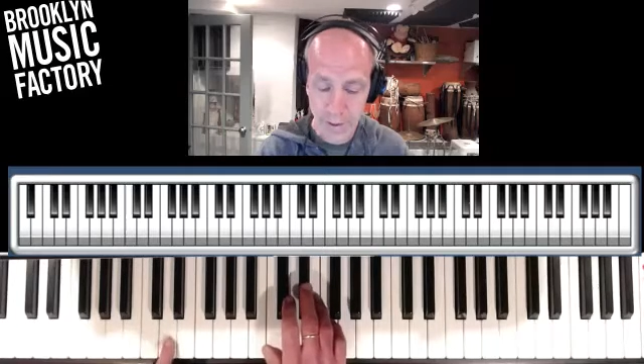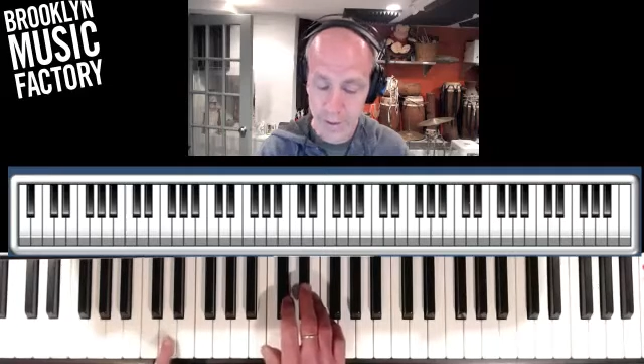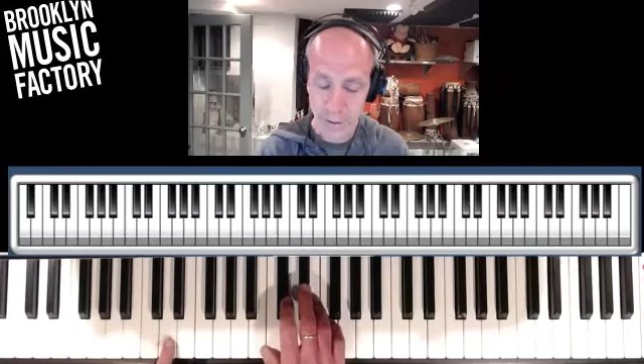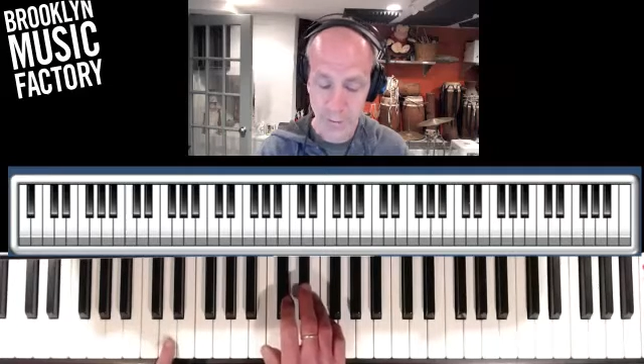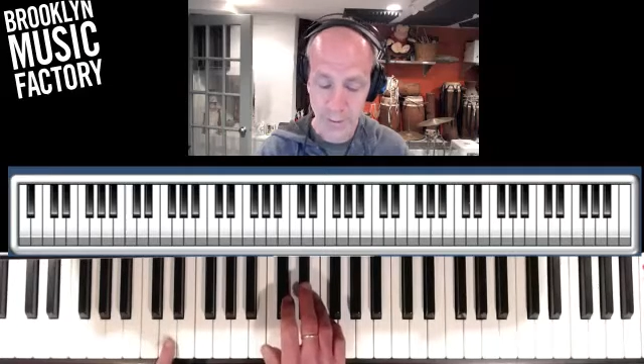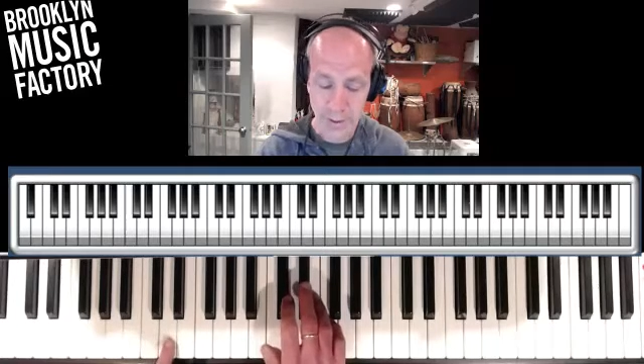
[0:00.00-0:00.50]

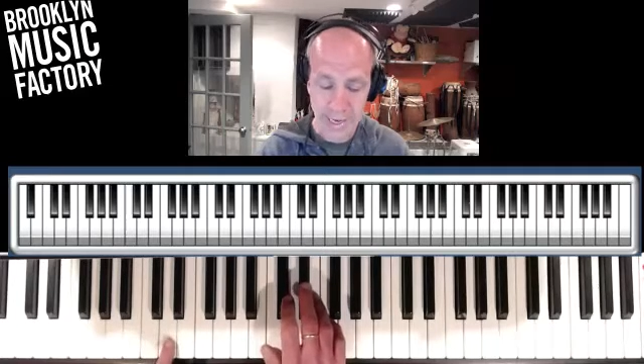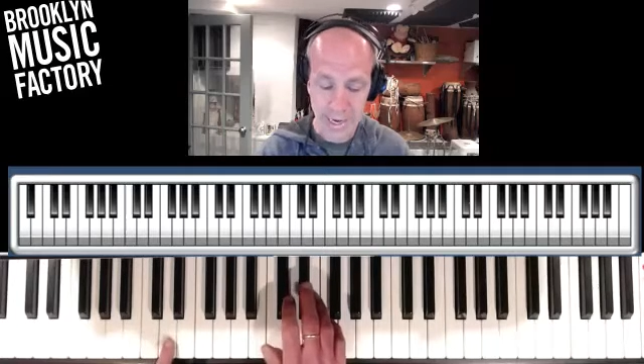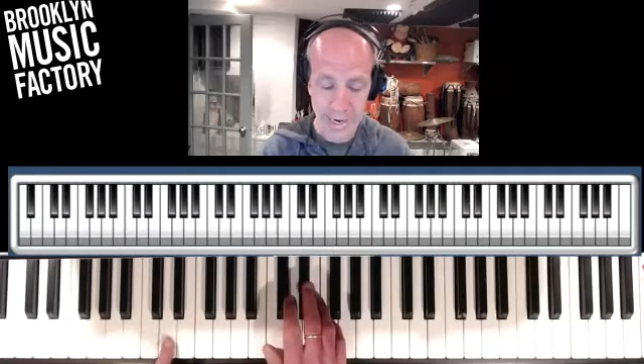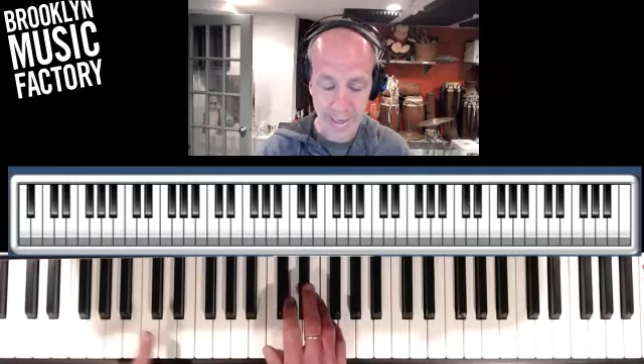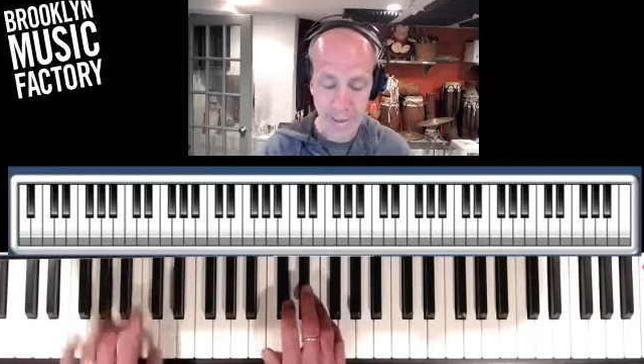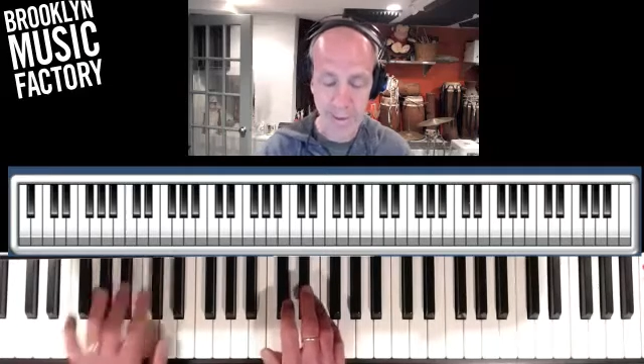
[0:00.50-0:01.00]
So again,
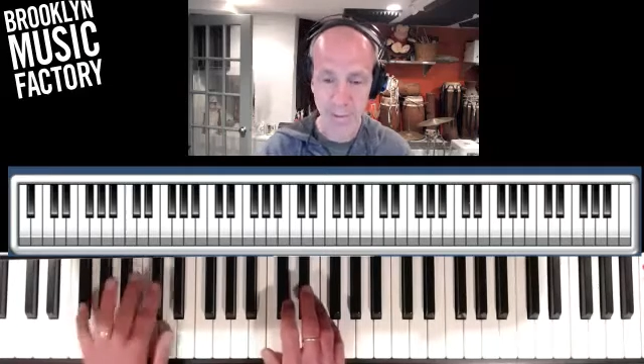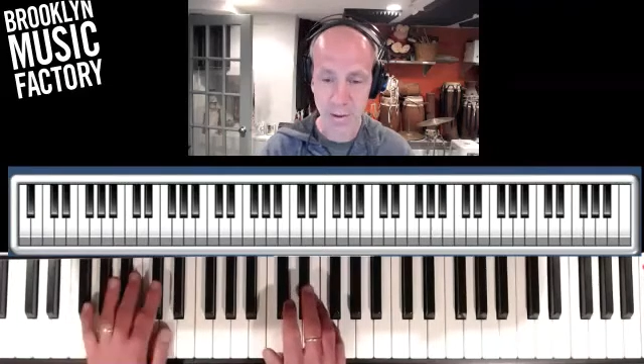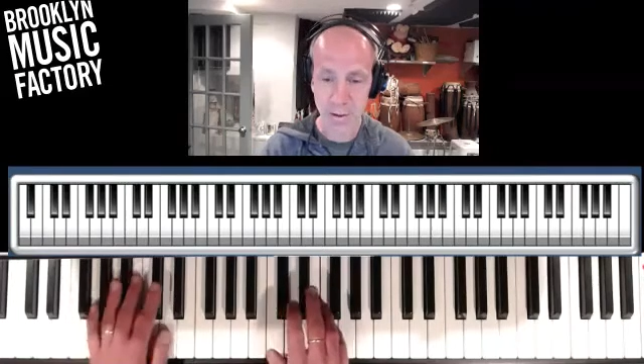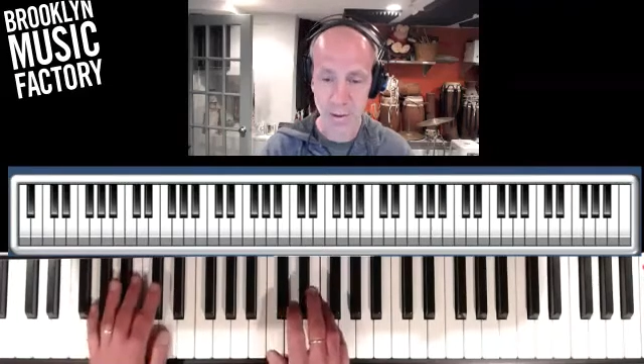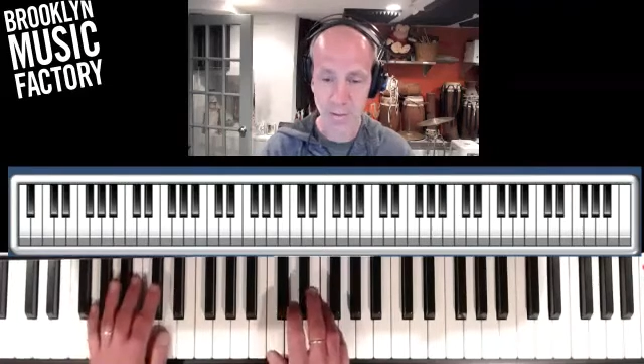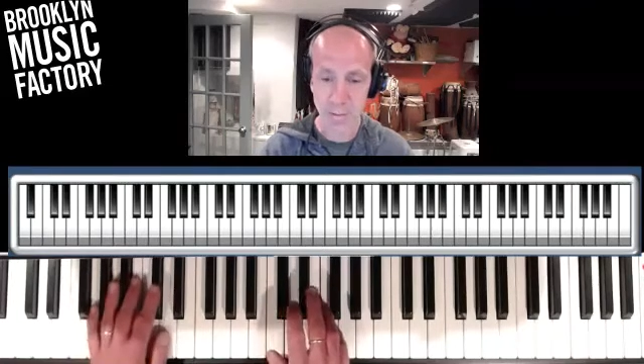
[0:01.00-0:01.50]
I can
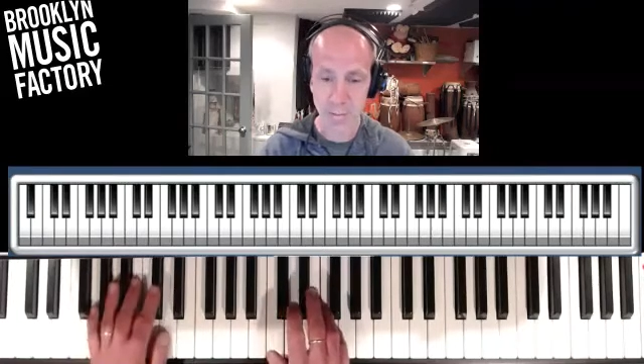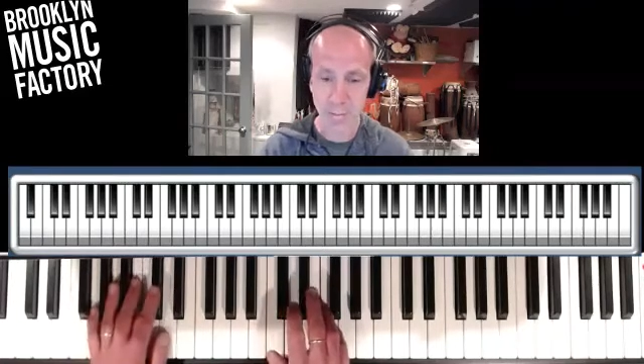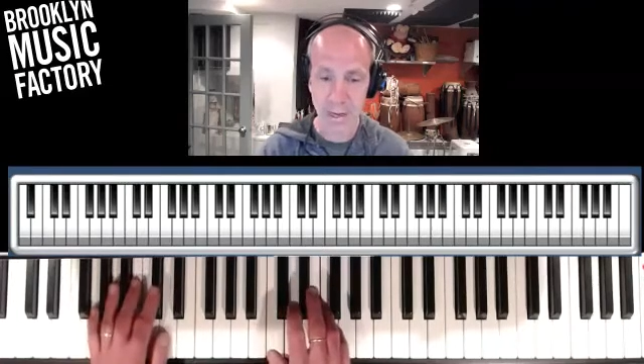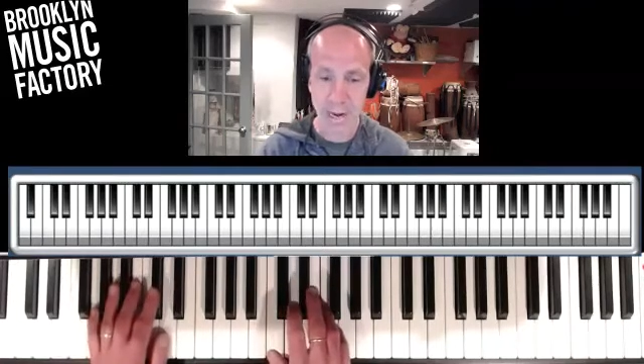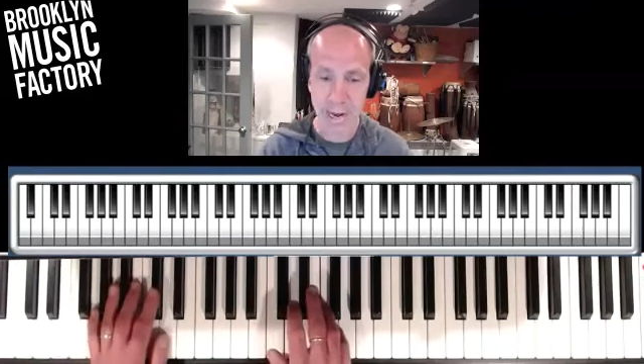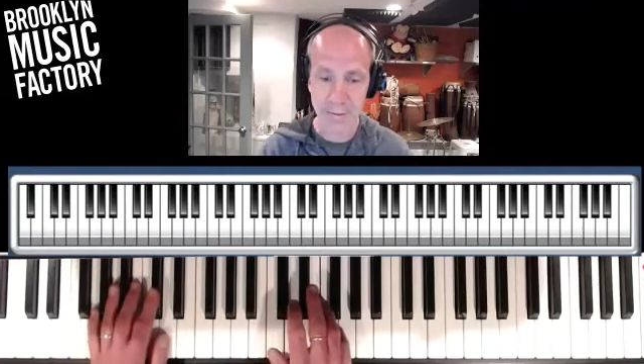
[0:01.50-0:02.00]
approach it from
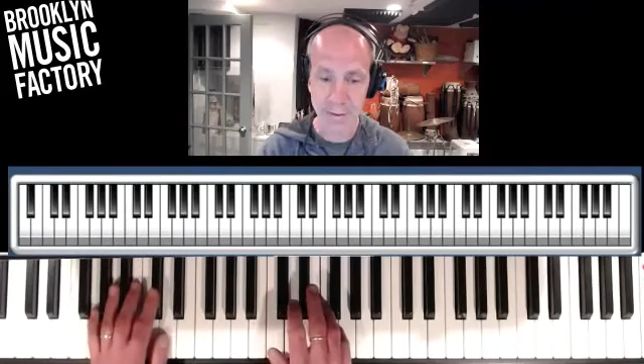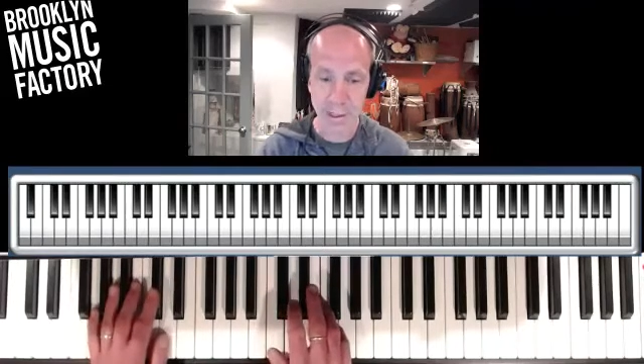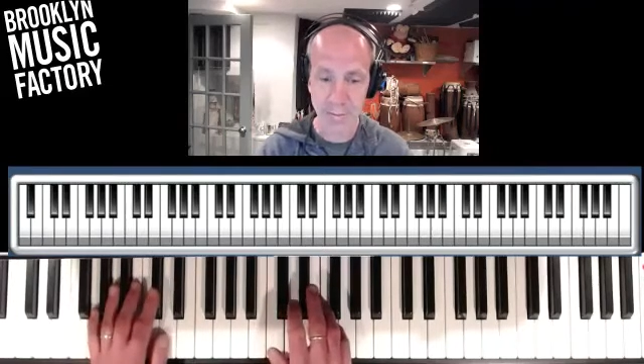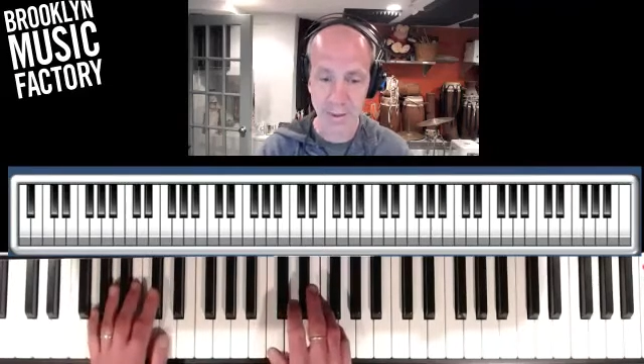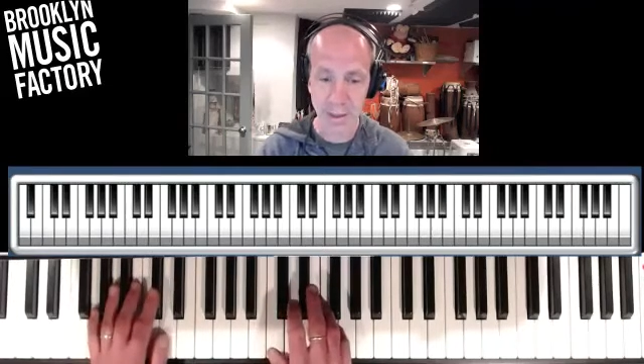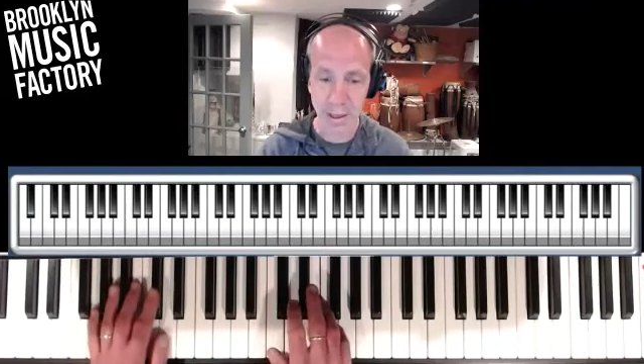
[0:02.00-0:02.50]
a half step
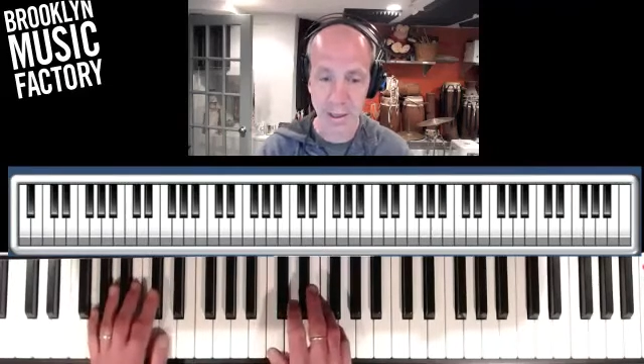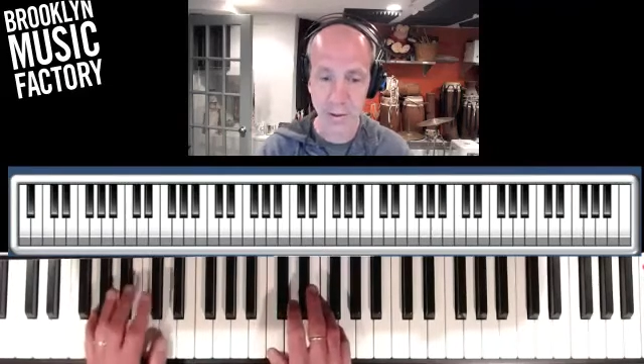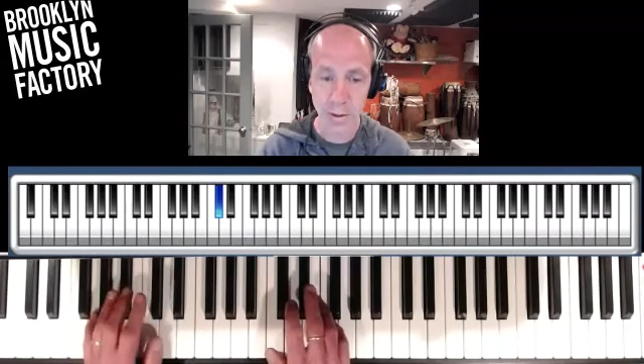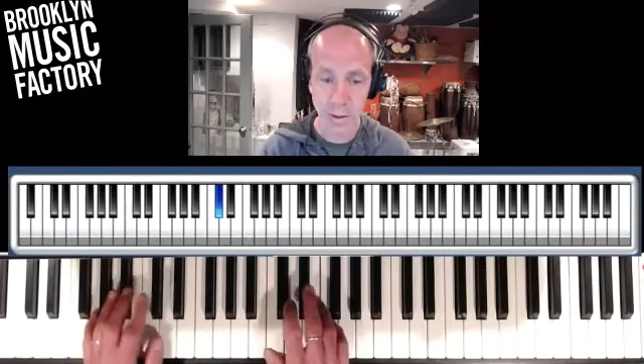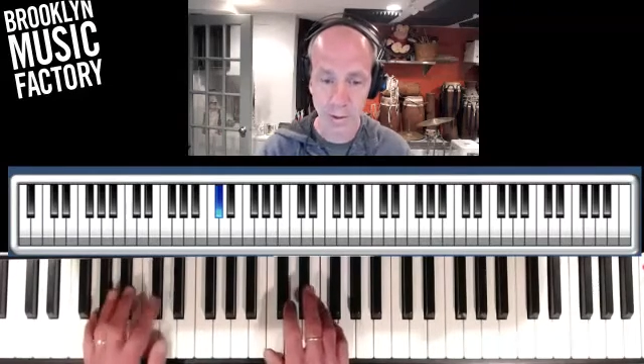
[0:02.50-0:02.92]
below